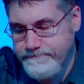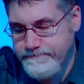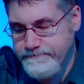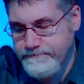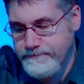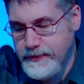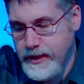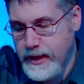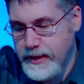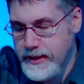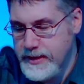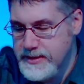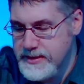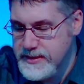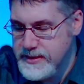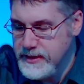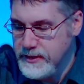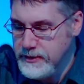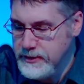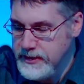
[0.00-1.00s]
And they
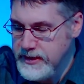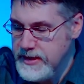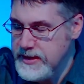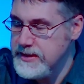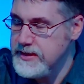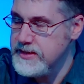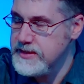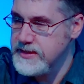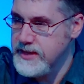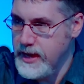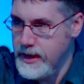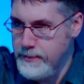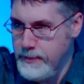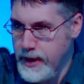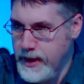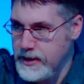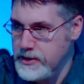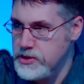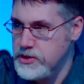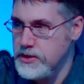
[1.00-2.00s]
still need the same
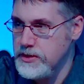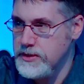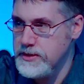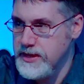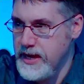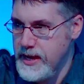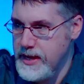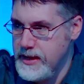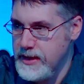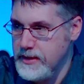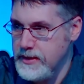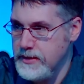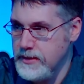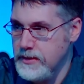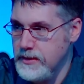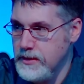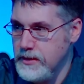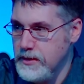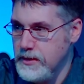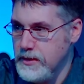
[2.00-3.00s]
action taken
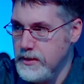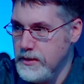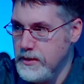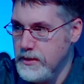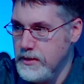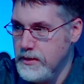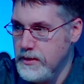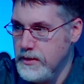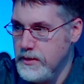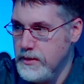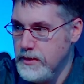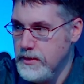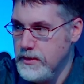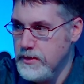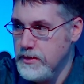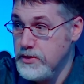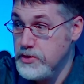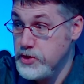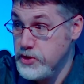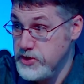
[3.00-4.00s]
that
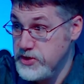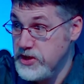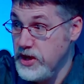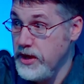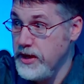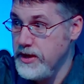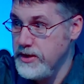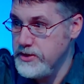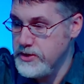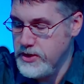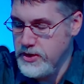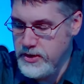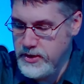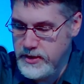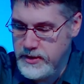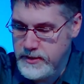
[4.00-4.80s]
Josiah took.